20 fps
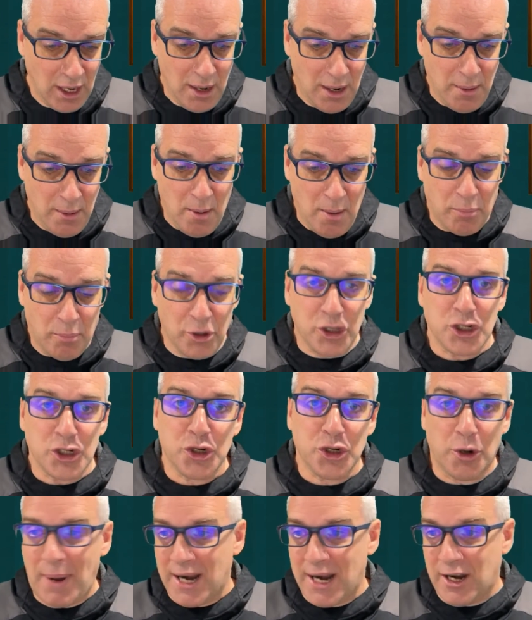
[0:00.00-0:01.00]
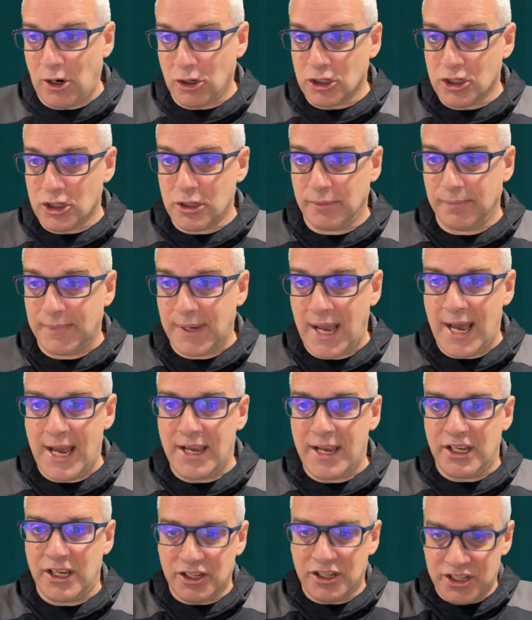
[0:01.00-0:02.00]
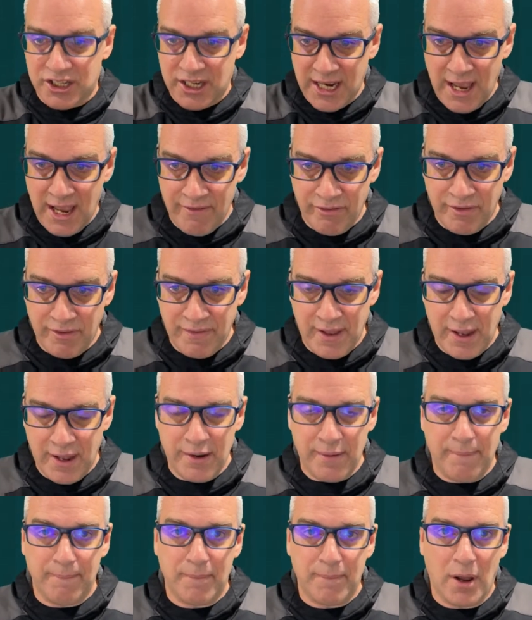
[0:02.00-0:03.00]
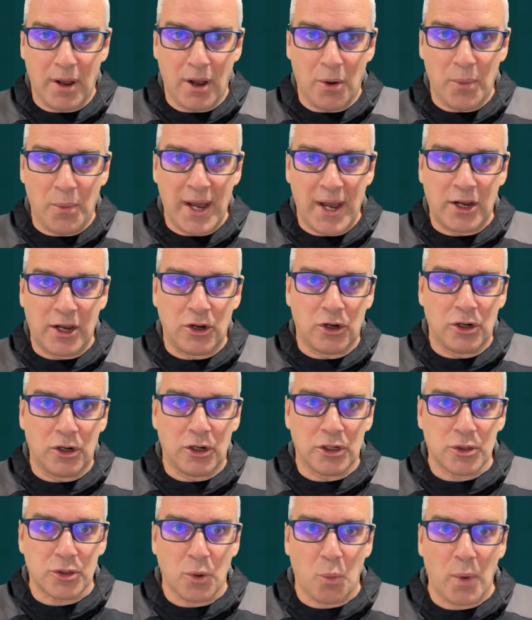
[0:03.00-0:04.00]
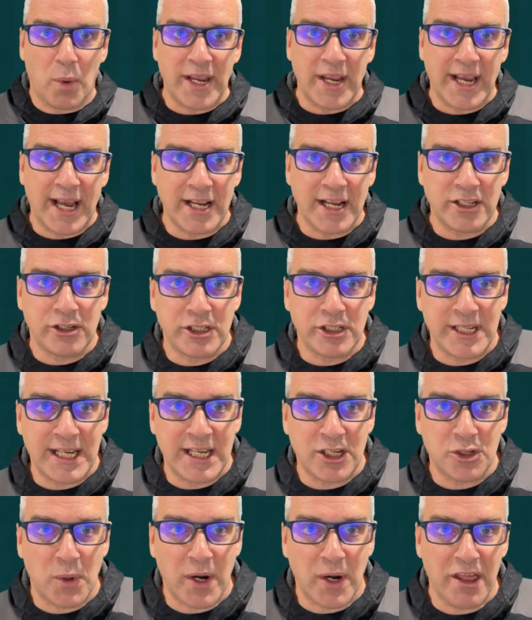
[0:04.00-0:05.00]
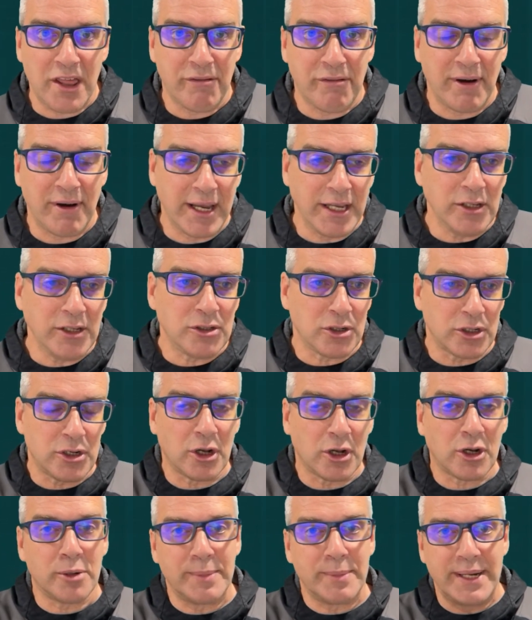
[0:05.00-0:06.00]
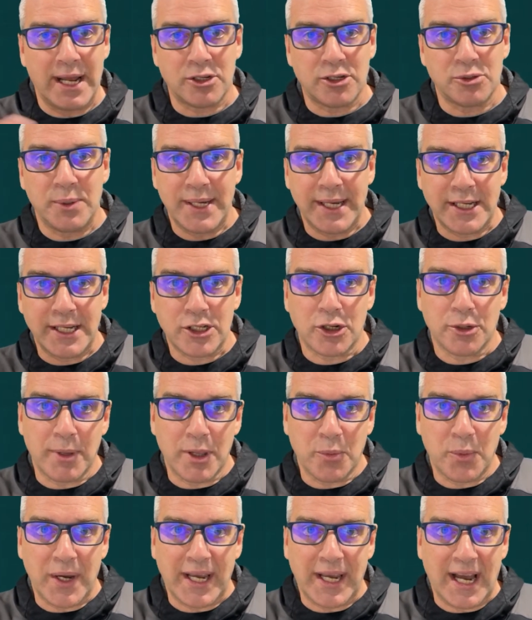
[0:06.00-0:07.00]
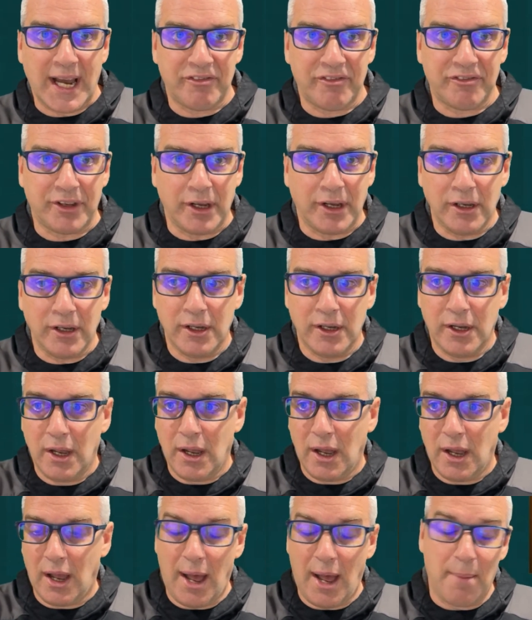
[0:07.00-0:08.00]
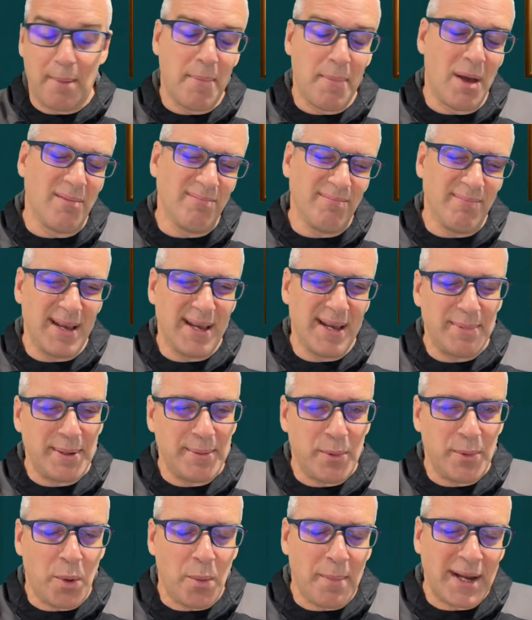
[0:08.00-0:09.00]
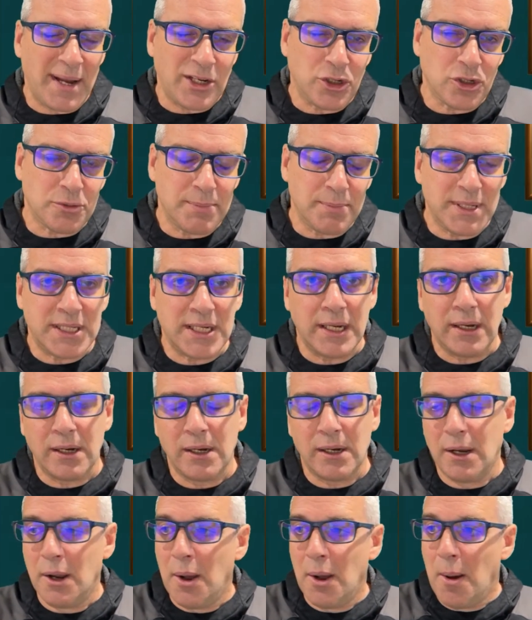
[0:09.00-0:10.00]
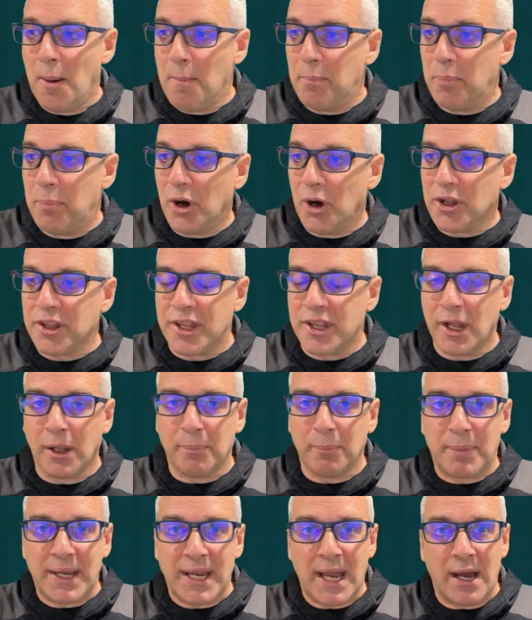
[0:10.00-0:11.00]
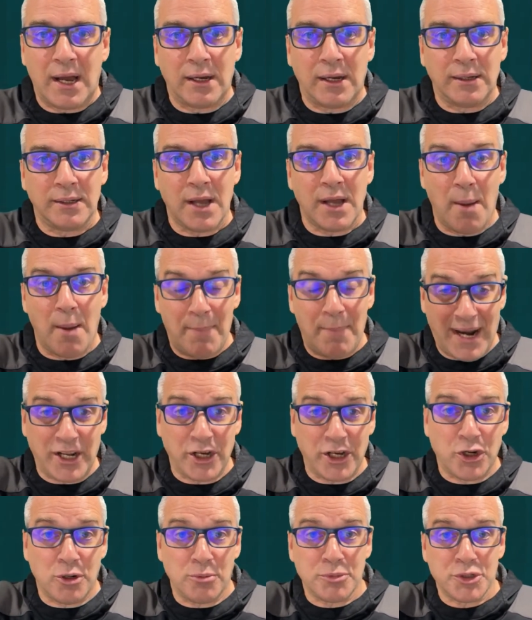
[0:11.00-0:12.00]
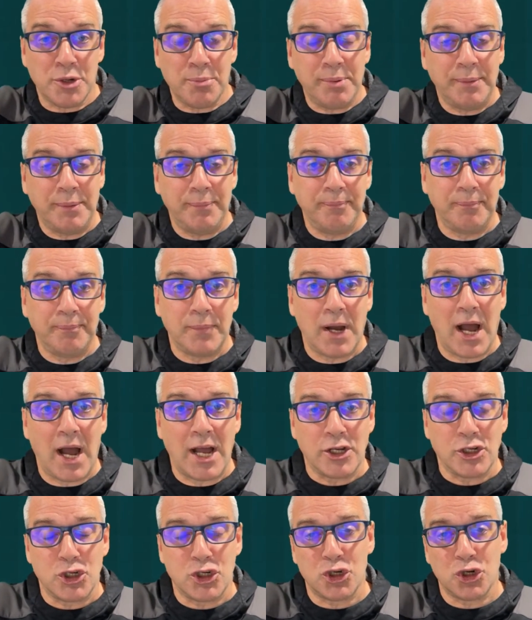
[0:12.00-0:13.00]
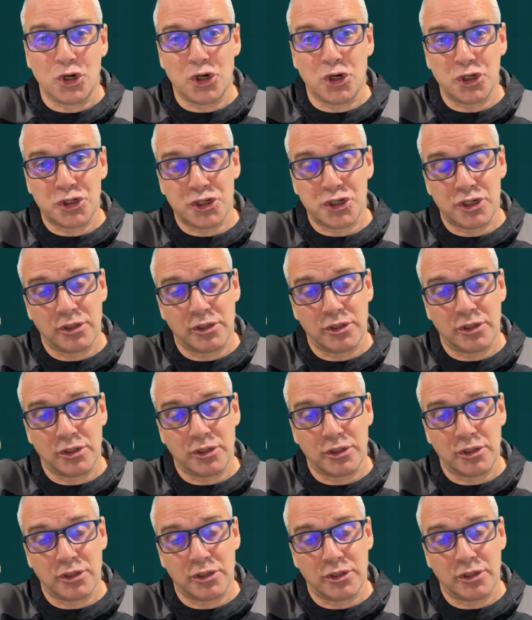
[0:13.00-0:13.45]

But there's no padlocks. Yeah, you'll see everything, away it goes. When you get to day 23, so it's not going to be next week, it's going to be the week after. Maybe we might just miss it, but there'll be a banner comes up and shows